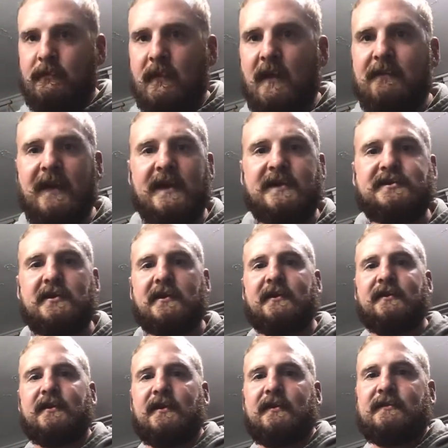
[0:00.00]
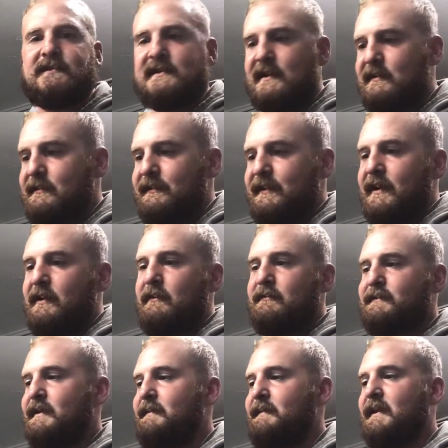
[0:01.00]
Make sure your loads aren't, you know,
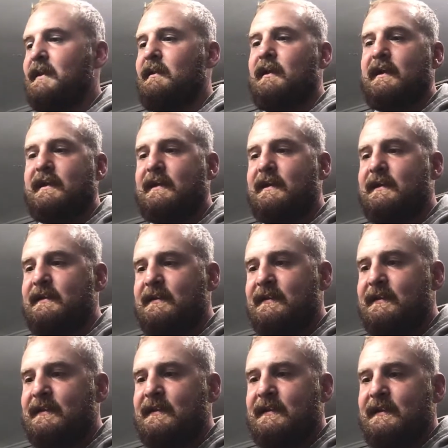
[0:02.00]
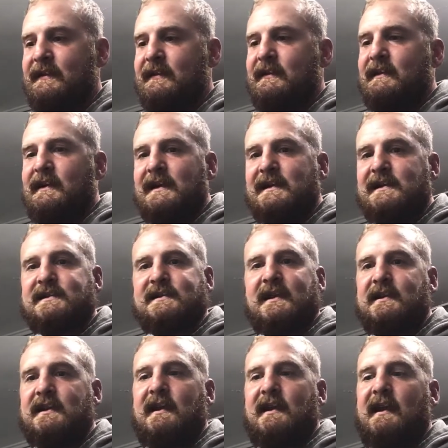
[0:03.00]
going to be like just
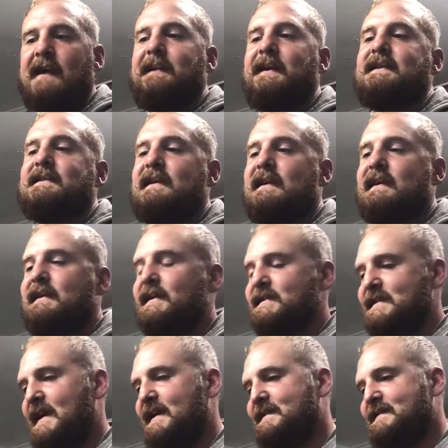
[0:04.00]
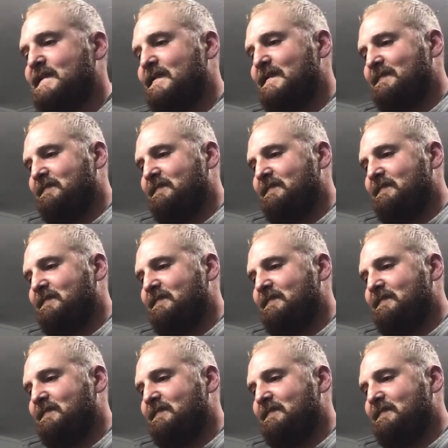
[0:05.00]
I mean, because that's